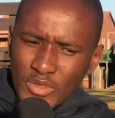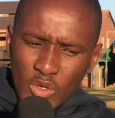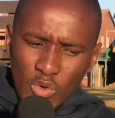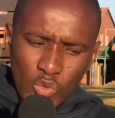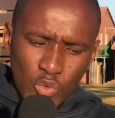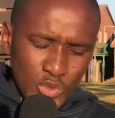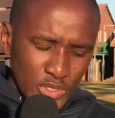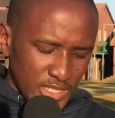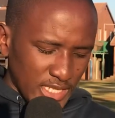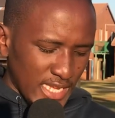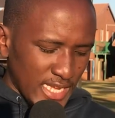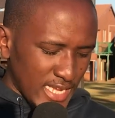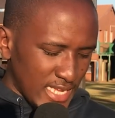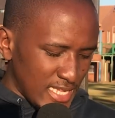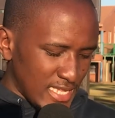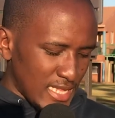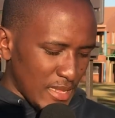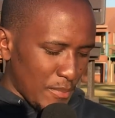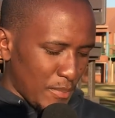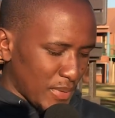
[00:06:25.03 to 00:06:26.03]

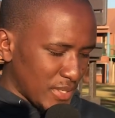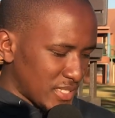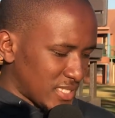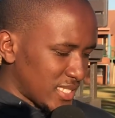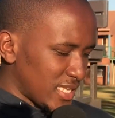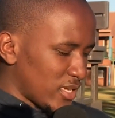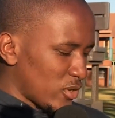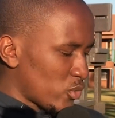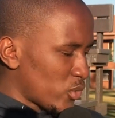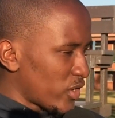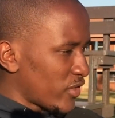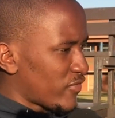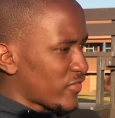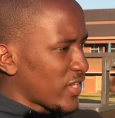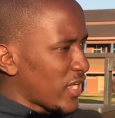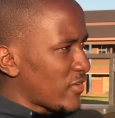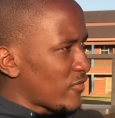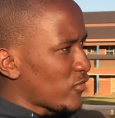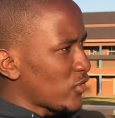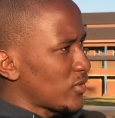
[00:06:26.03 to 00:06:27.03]
Ntseki, the best thing he could have
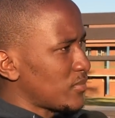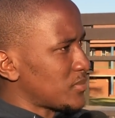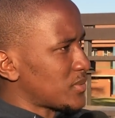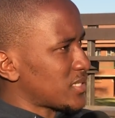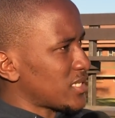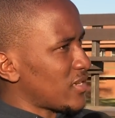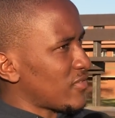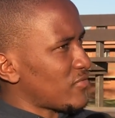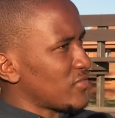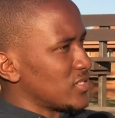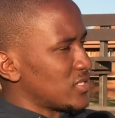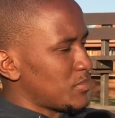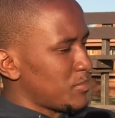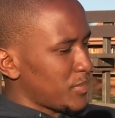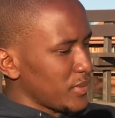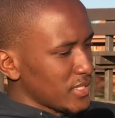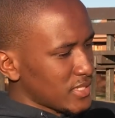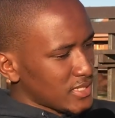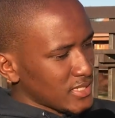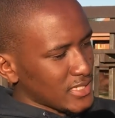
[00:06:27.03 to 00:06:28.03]
done for himself is
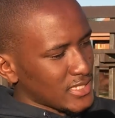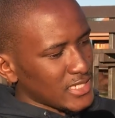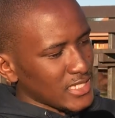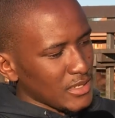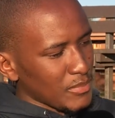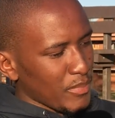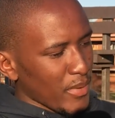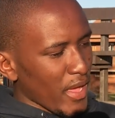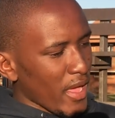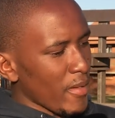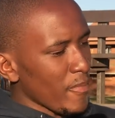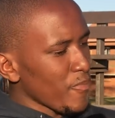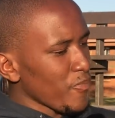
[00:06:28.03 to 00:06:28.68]
beat it cheaper,